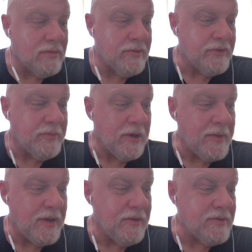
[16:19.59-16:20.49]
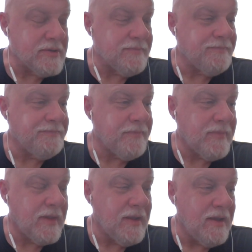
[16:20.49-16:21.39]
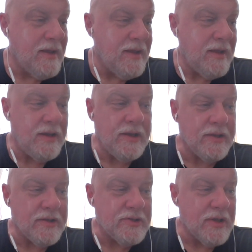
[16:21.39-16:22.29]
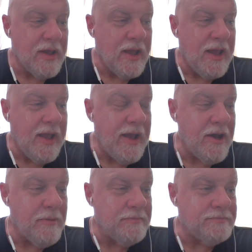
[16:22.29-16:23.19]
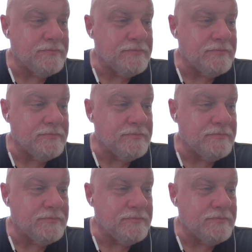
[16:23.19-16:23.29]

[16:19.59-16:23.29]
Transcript: There's probably others in English. Um,